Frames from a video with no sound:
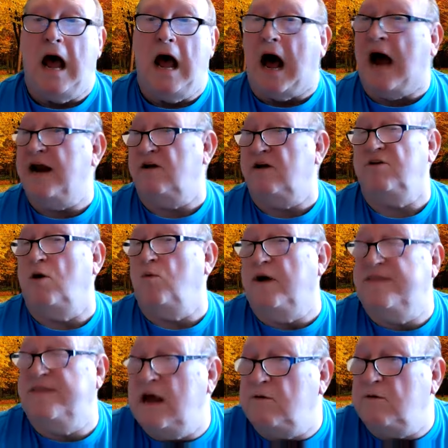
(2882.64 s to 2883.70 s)
I don't know
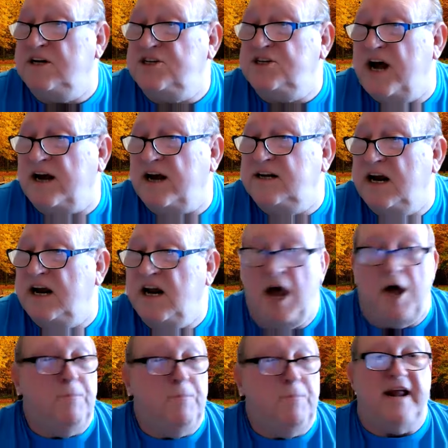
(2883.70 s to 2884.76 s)
what they were injecting,
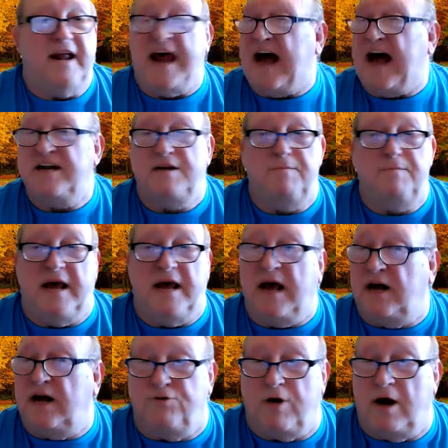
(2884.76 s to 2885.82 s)
but it had to be
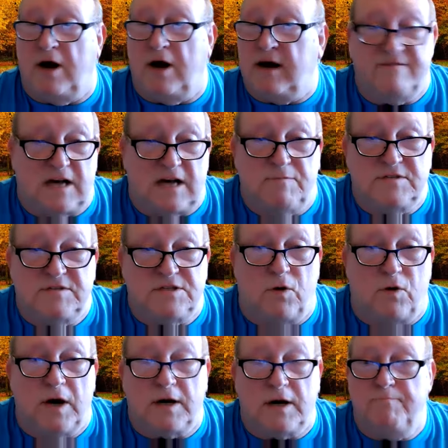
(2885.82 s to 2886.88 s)
a drug of some
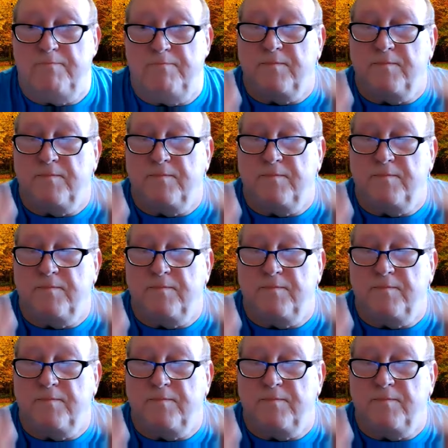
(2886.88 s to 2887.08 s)
sort.